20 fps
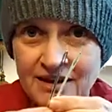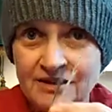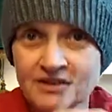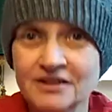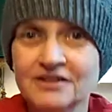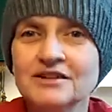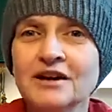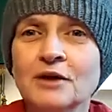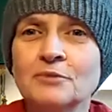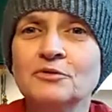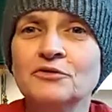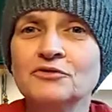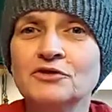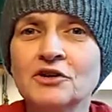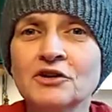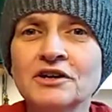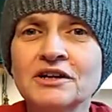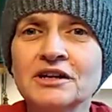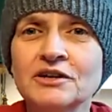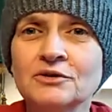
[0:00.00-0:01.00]
the type of
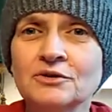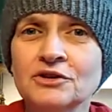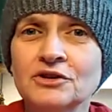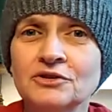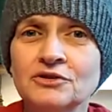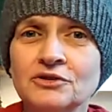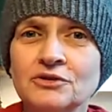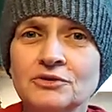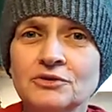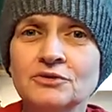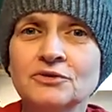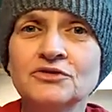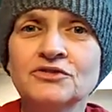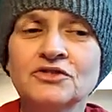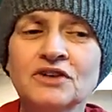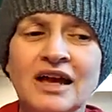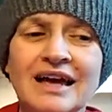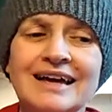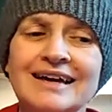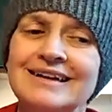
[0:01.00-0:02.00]
yarn needle you
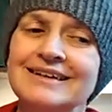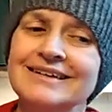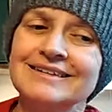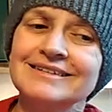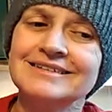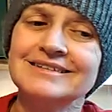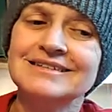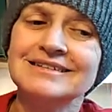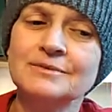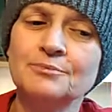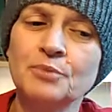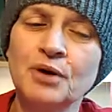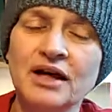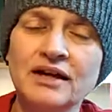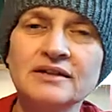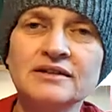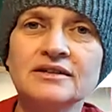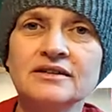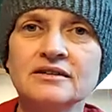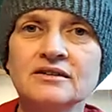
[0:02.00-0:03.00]
use is
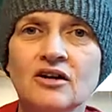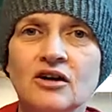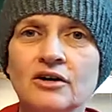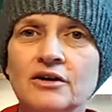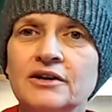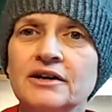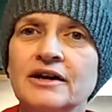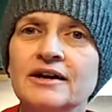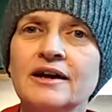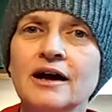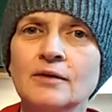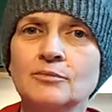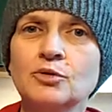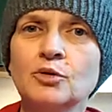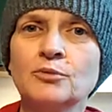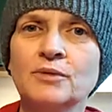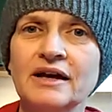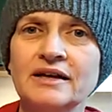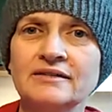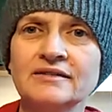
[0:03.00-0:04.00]
dependent on a couple
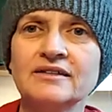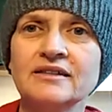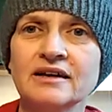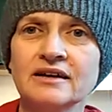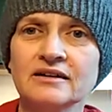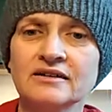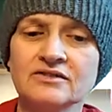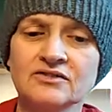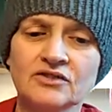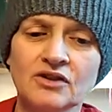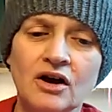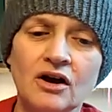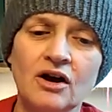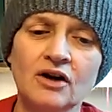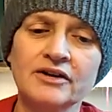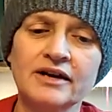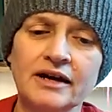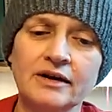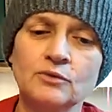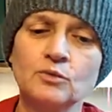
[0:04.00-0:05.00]
main things.
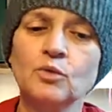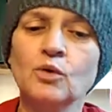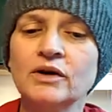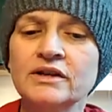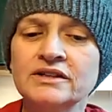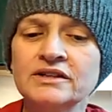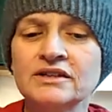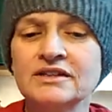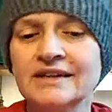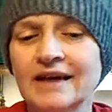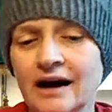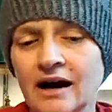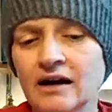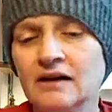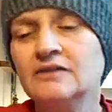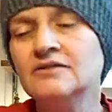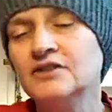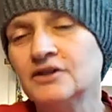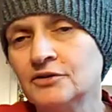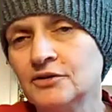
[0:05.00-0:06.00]
Okay, one, yeah,
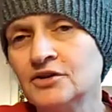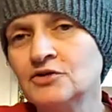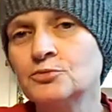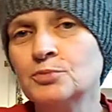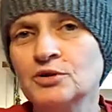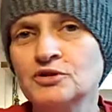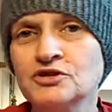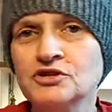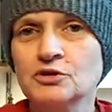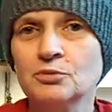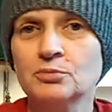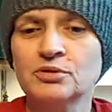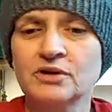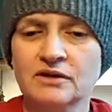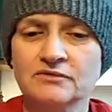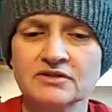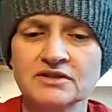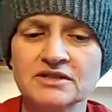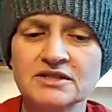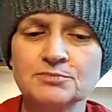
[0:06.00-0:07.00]
there is personal
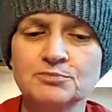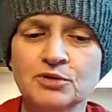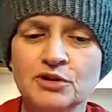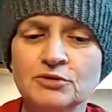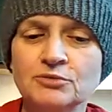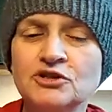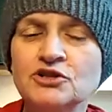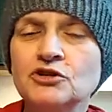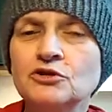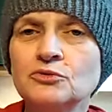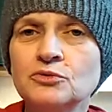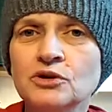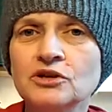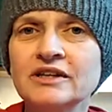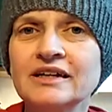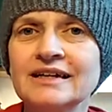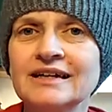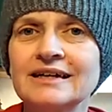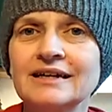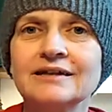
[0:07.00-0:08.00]
preference, but two
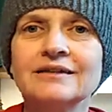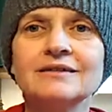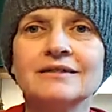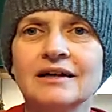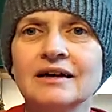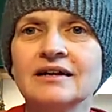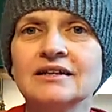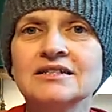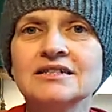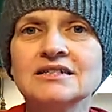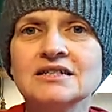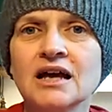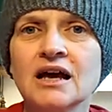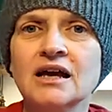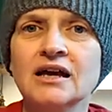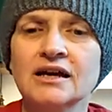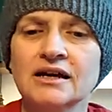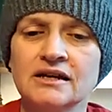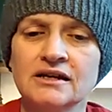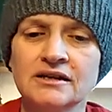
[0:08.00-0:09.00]
really key things
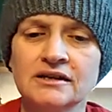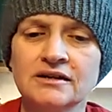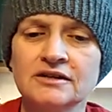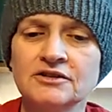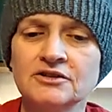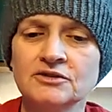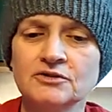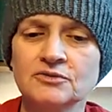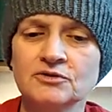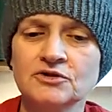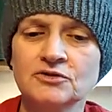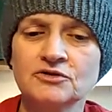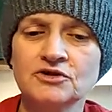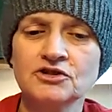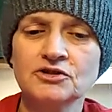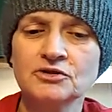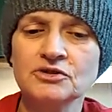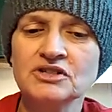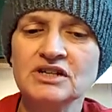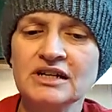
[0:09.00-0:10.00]
in
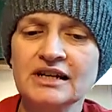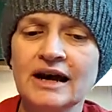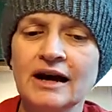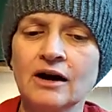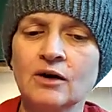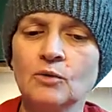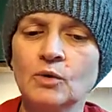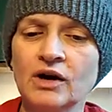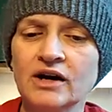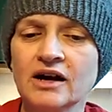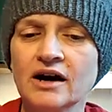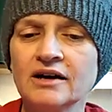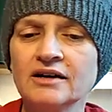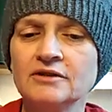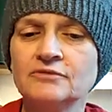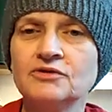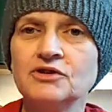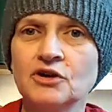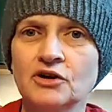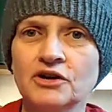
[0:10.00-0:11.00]
choosing out what kind
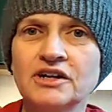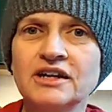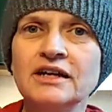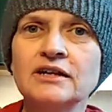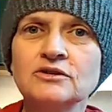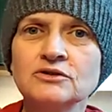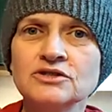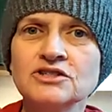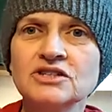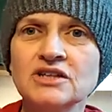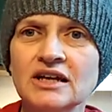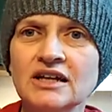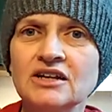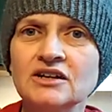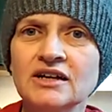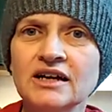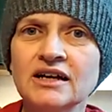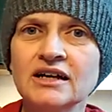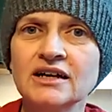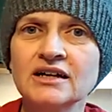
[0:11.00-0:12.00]
of yarn needles that you
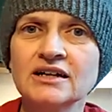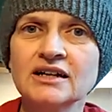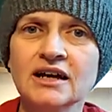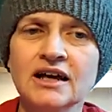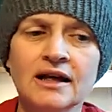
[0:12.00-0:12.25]
get